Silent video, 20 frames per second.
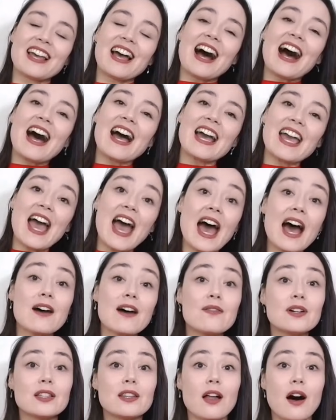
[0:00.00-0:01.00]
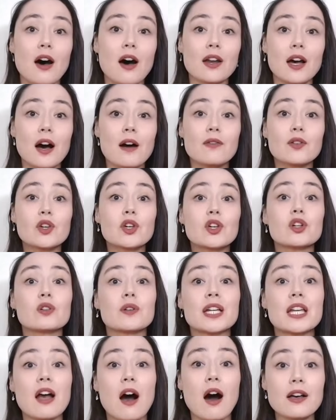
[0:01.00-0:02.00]
I have a lot of
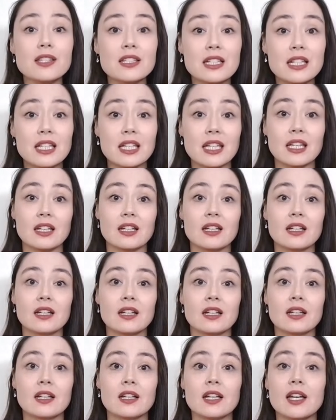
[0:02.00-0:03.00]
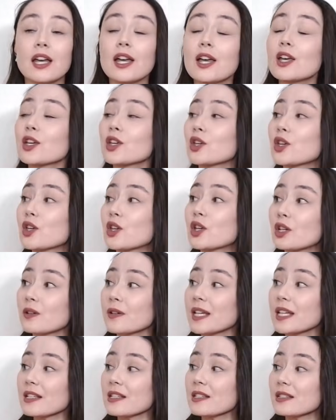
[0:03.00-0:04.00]
curiosity.
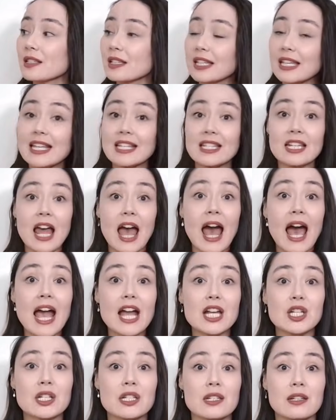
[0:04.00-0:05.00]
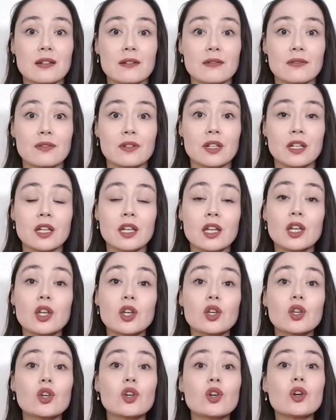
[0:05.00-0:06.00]
Curious is an adjective.
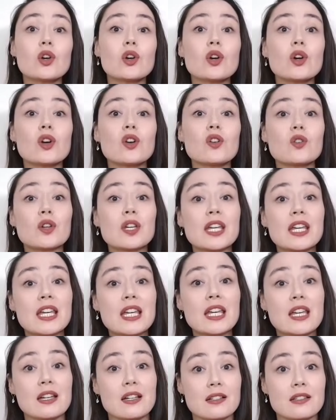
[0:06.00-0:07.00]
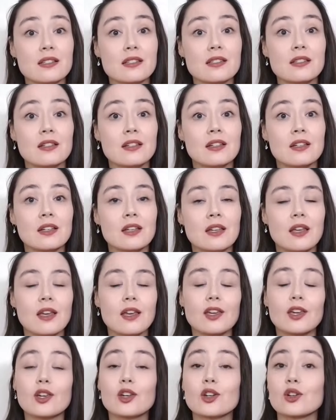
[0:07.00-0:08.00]
Curious.
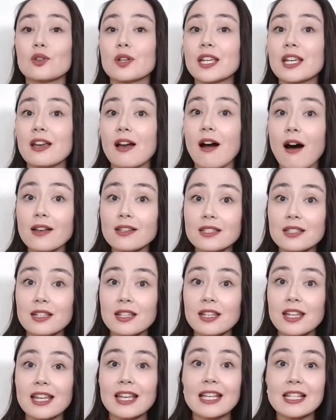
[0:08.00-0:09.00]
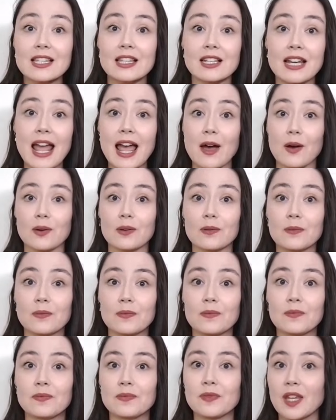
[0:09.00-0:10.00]
Curiosity is the noun.
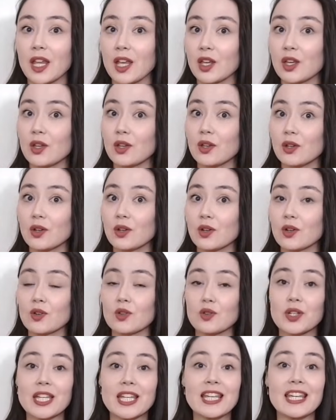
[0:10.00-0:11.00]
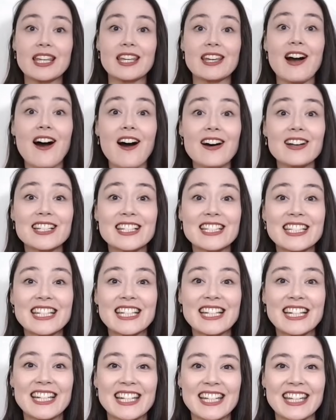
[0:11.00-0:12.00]

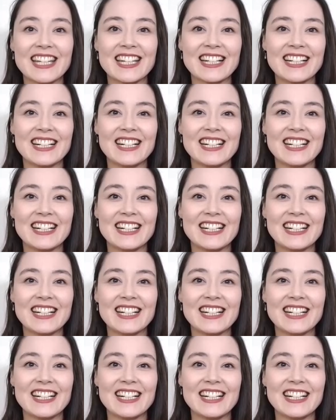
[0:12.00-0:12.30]
Curiosity.